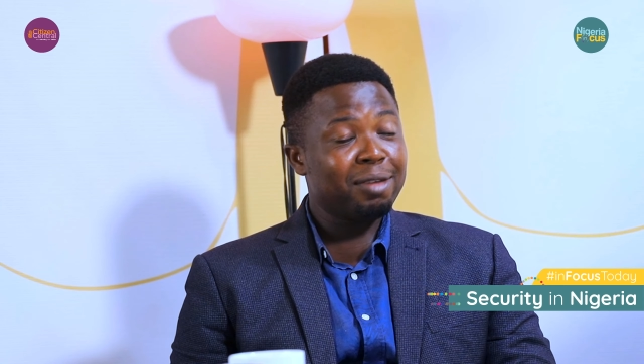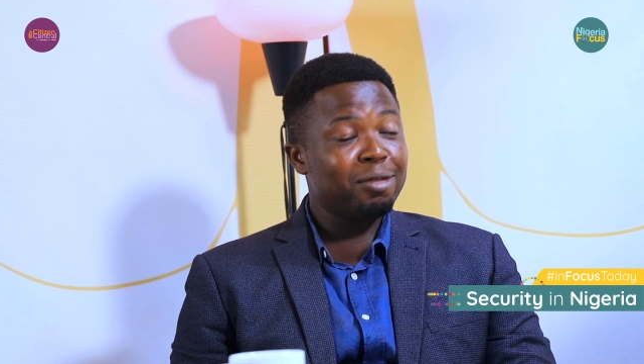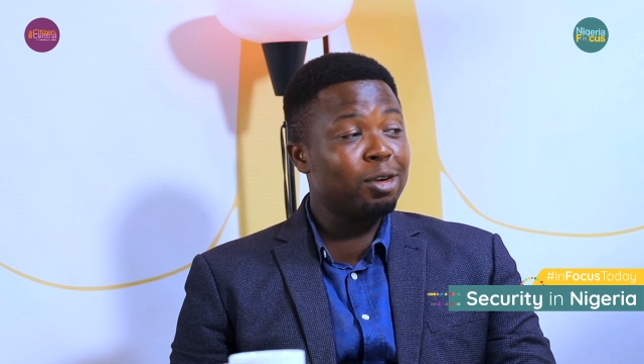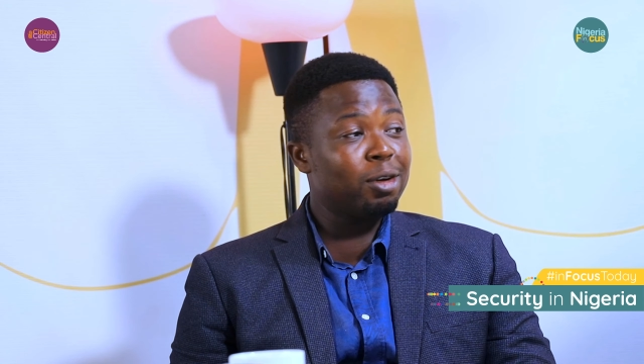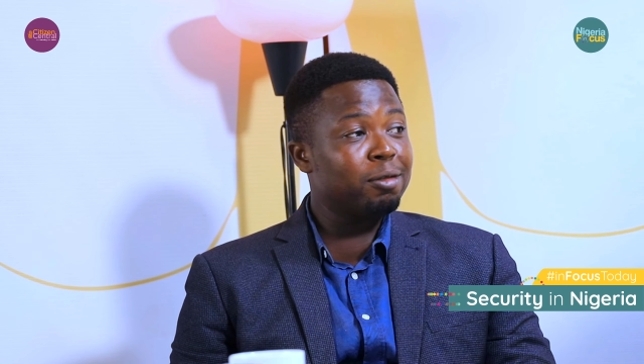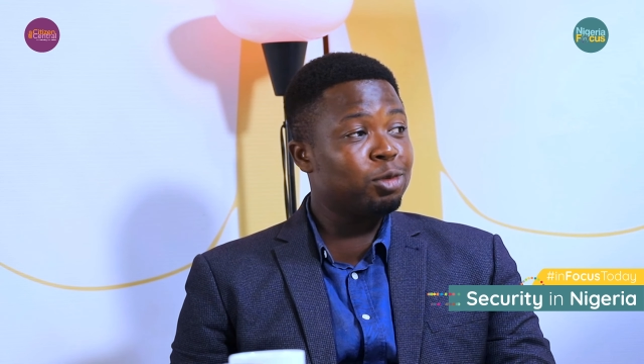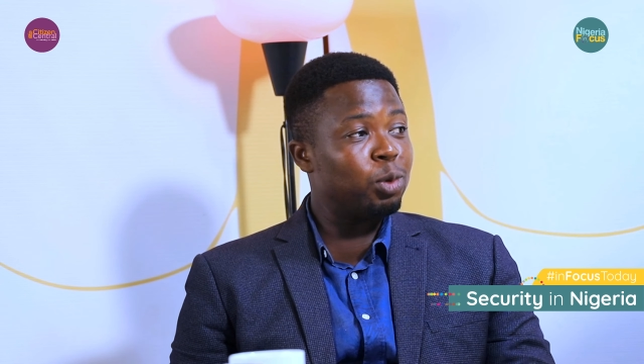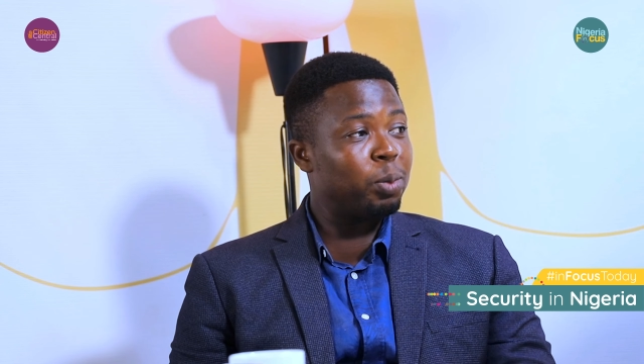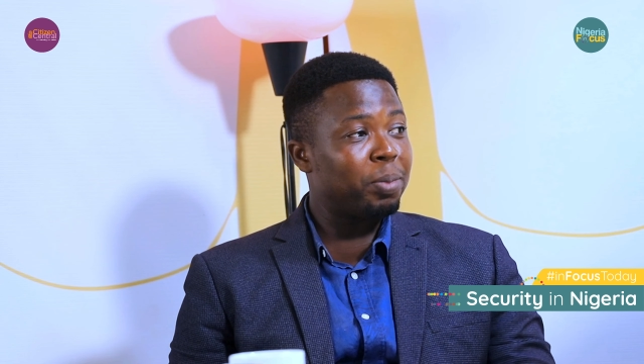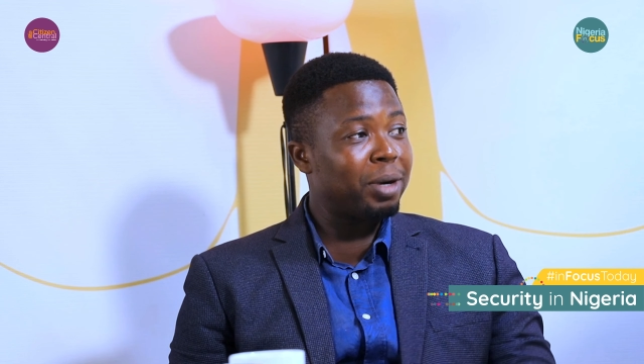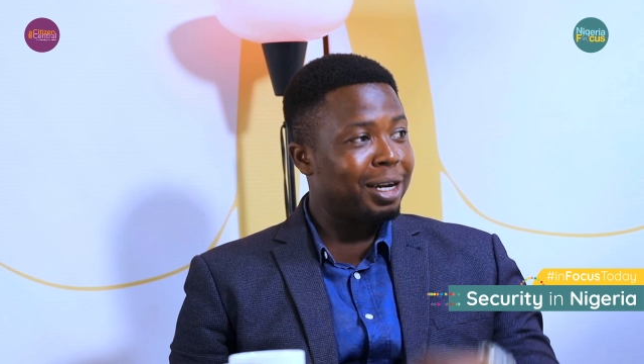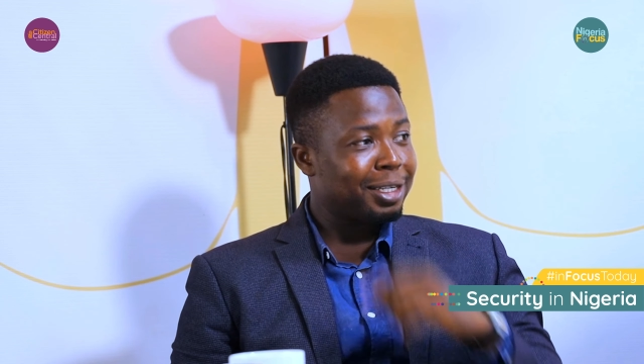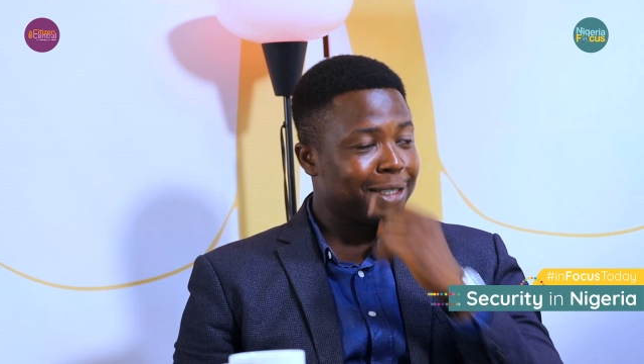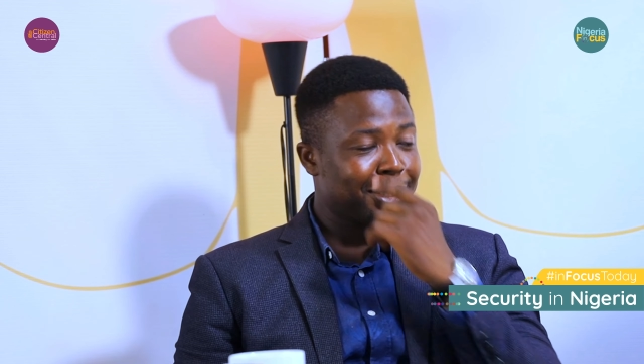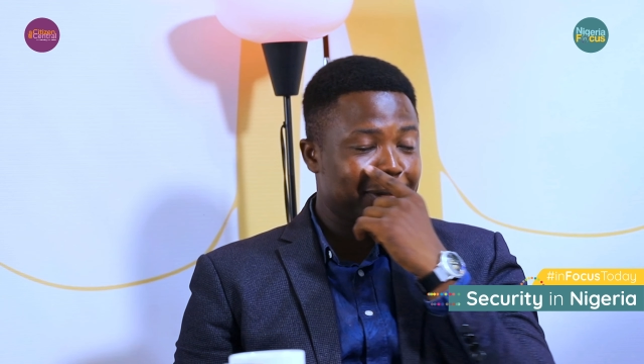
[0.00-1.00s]
loved to
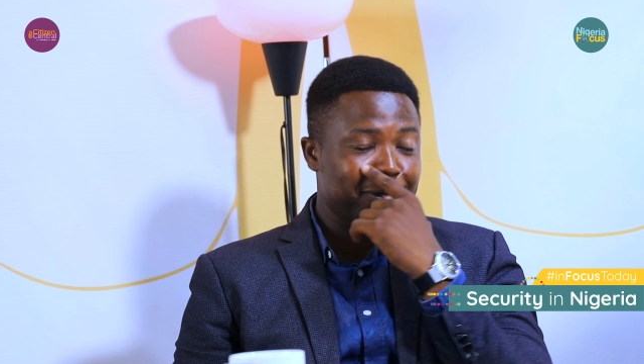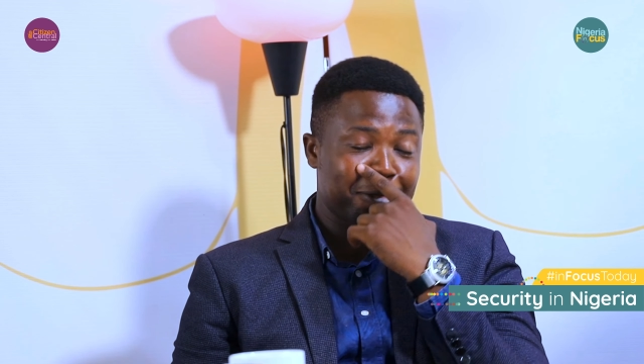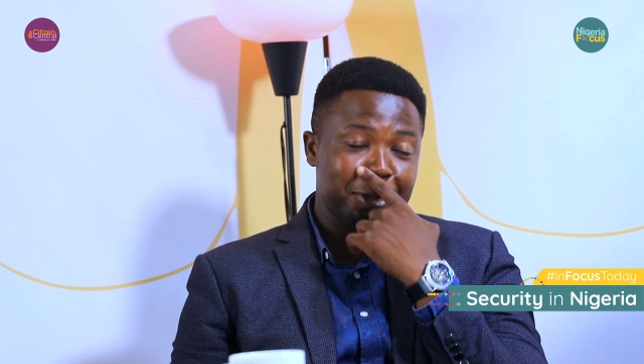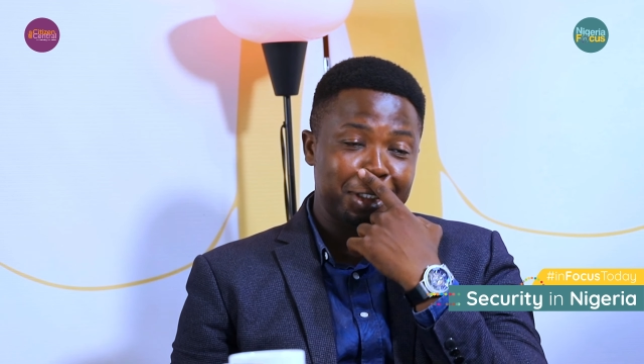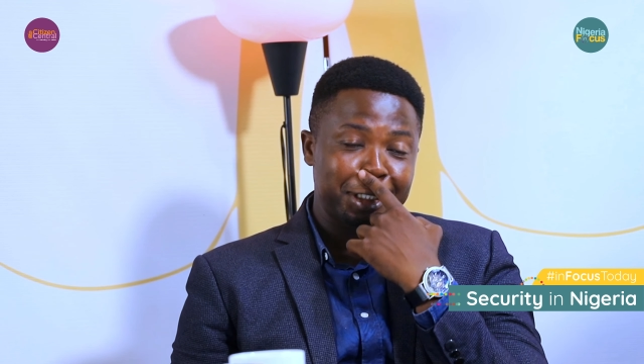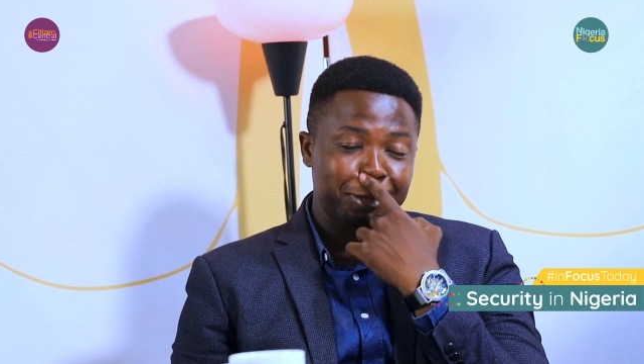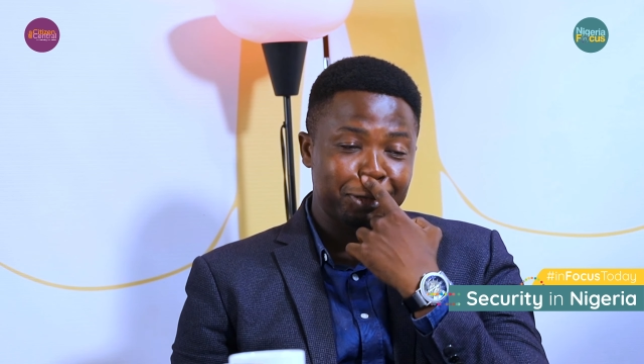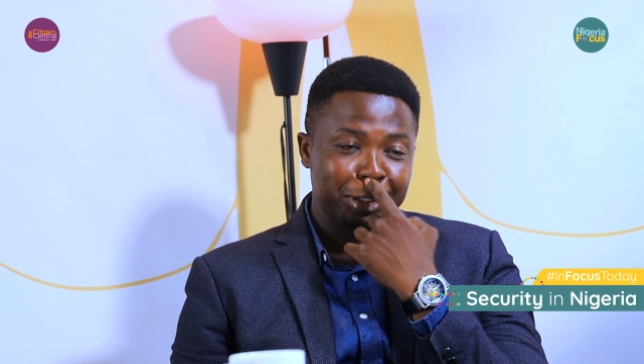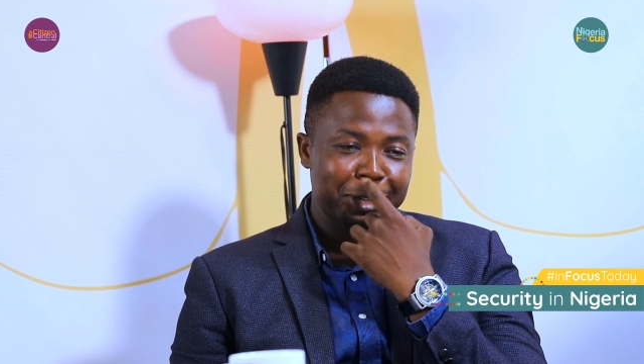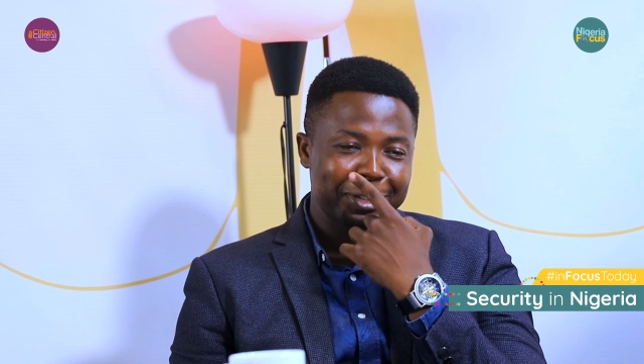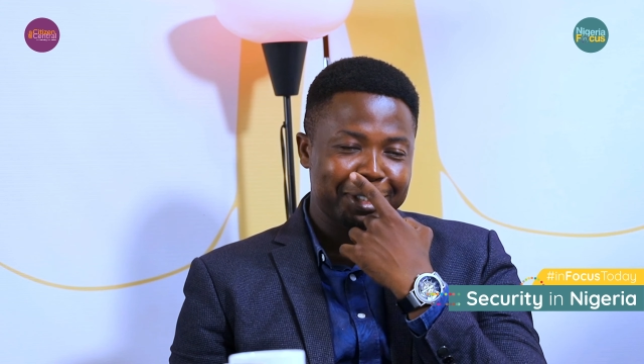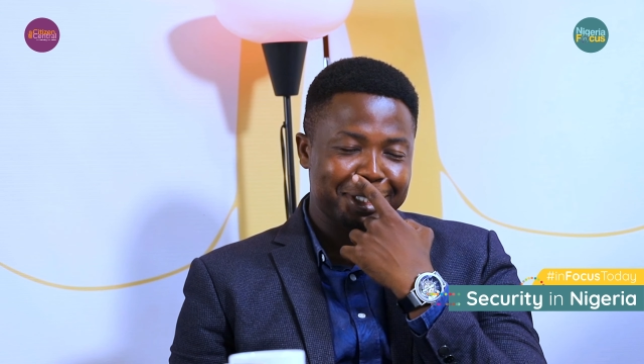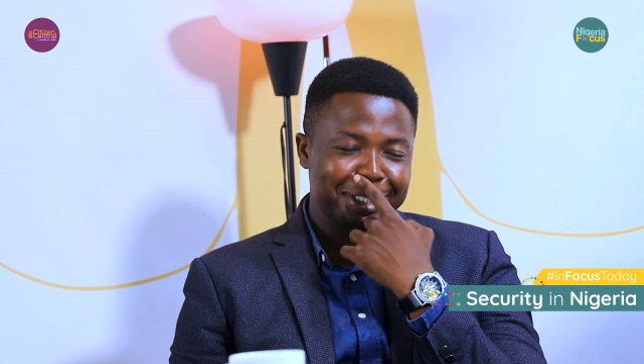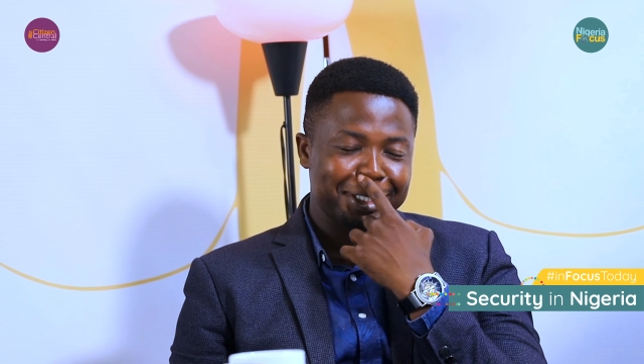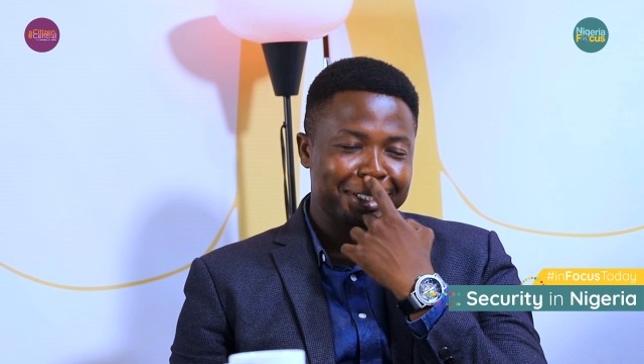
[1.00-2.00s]
pass for several
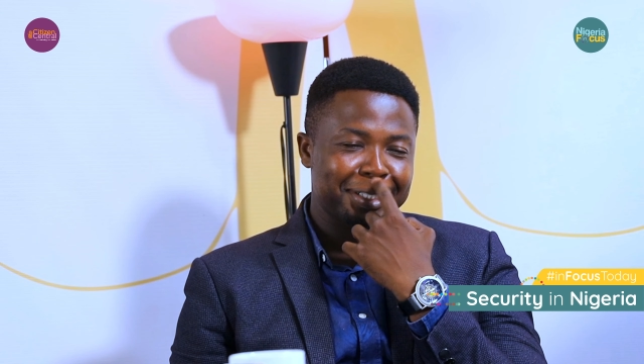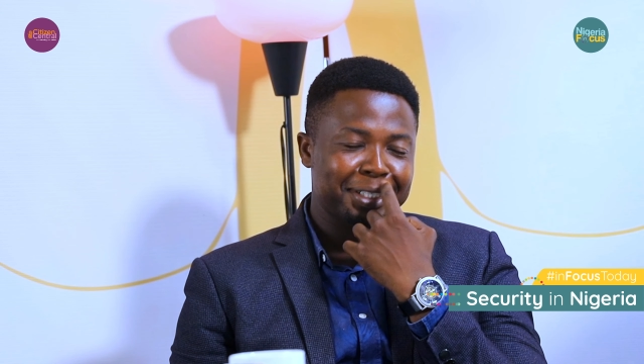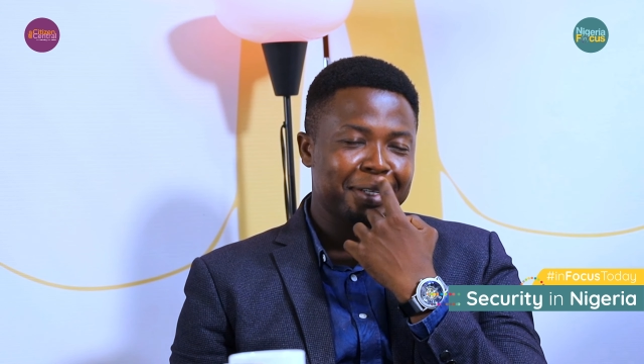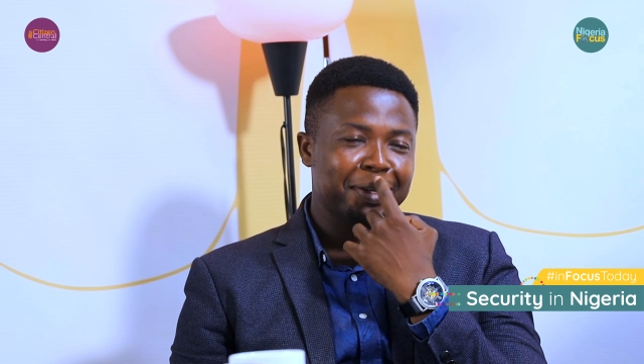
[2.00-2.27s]
reasons.